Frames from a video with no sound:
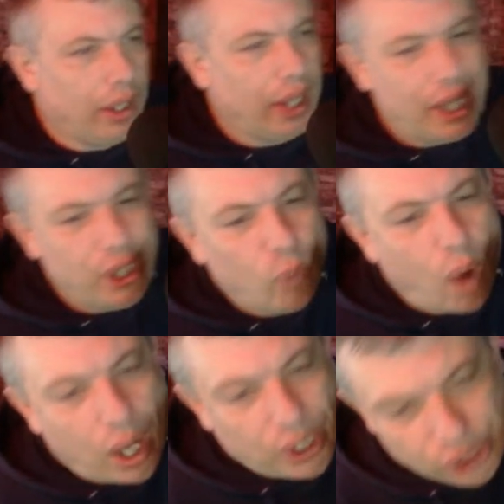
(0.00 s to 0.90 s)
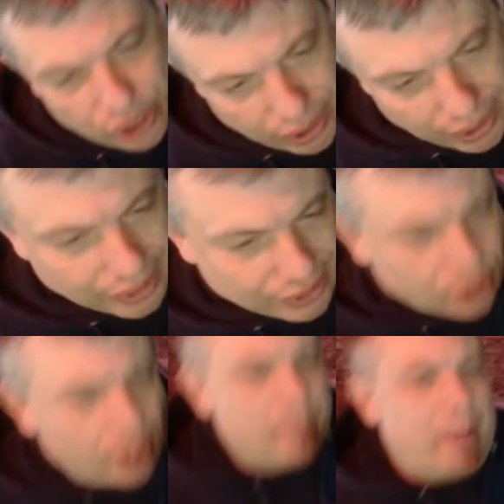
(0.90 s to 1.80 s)
And you watch, it's
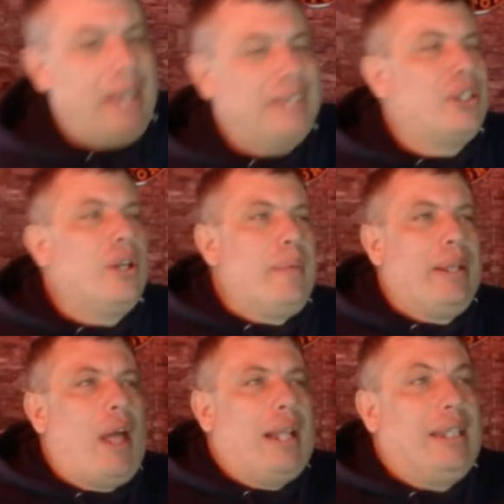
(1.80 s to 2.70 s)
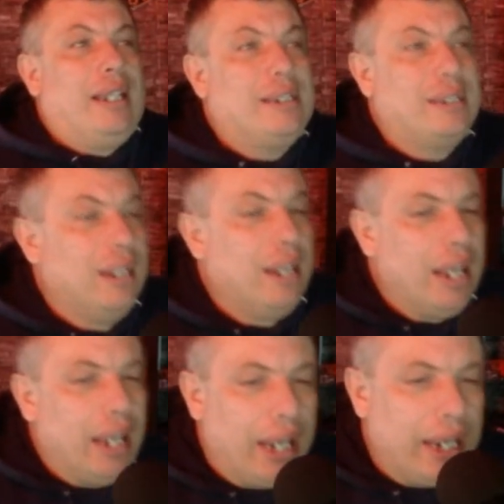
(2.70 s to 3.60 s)
going to be like this.
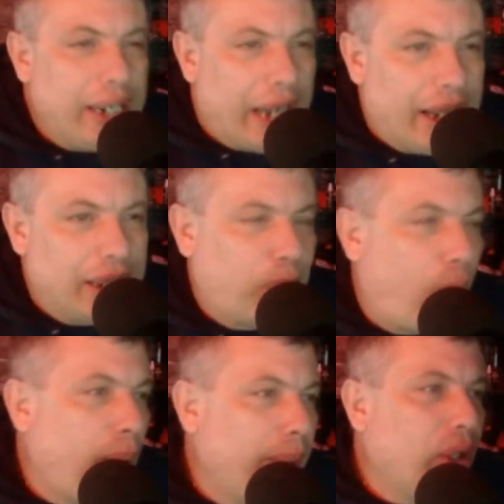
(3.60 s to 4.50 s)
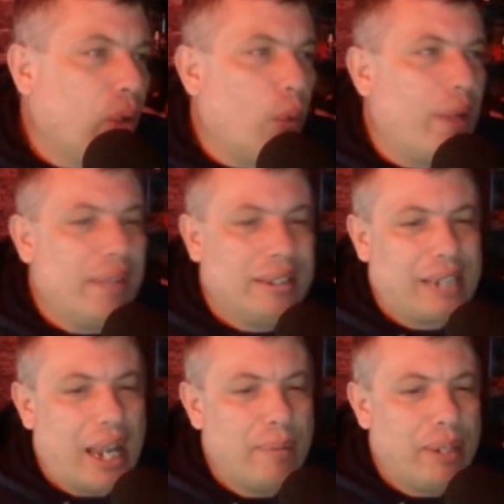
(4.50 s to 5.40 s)
Indiana's probably going to win this
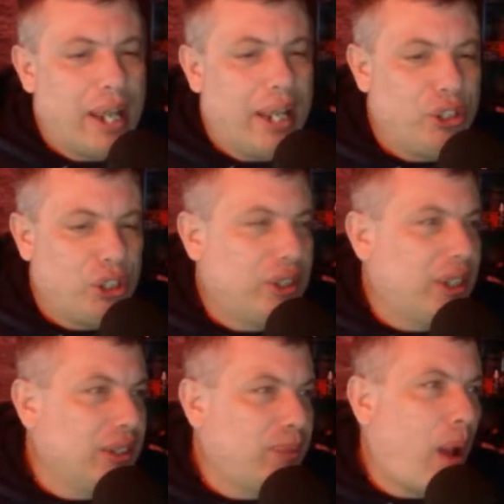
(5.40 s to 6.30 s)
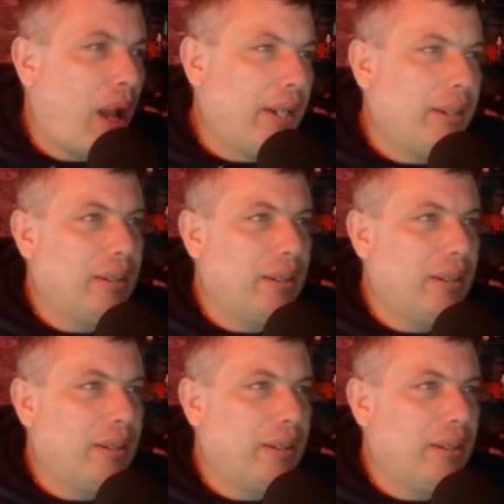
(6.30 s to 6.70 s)
game today just in spite.